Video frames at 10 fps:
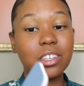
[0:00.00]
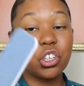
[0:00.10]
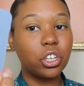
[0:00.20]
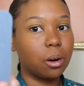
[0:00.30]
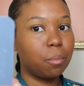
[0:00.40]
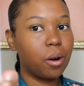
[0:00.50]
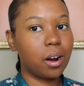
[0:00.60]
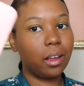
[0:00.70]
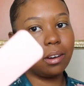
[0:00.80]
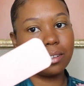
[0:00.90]
a sharp
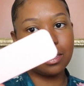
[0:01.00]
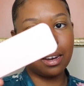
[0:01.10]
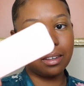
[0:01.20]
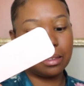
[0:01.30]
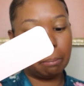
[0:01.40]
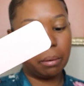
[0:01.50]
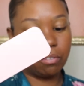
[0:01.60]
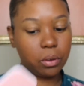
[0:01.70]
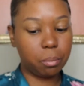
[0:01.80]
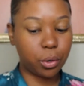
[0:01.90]
part and it's like the
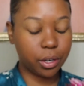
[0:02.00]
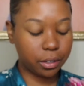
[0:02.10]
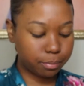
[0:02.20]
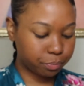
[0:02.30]
buffing part,